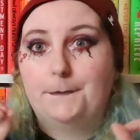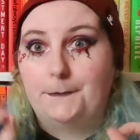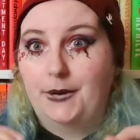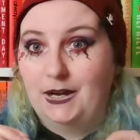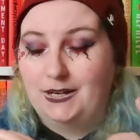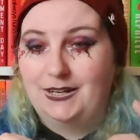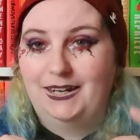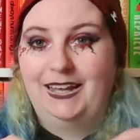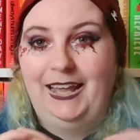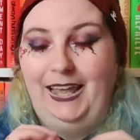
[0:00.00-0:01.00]
but
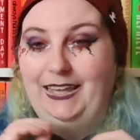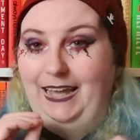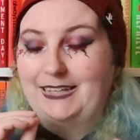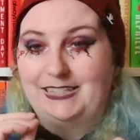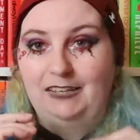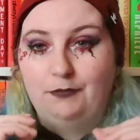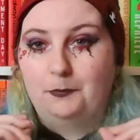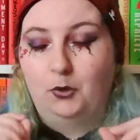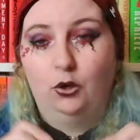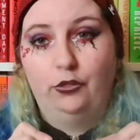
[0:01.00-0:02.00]
it gets even
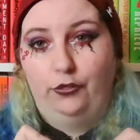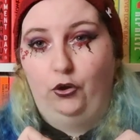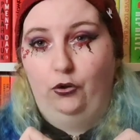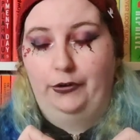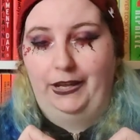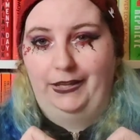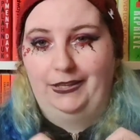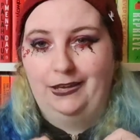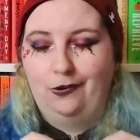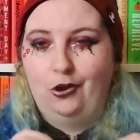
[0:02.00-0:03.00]
more
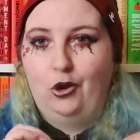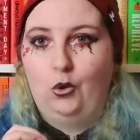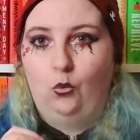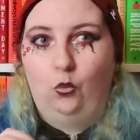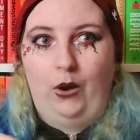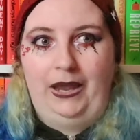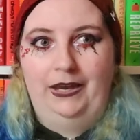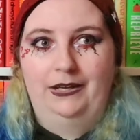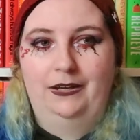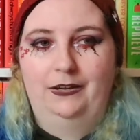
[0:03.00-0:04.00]
thorny
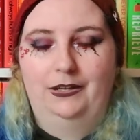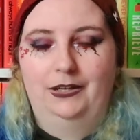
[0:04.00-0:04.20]
when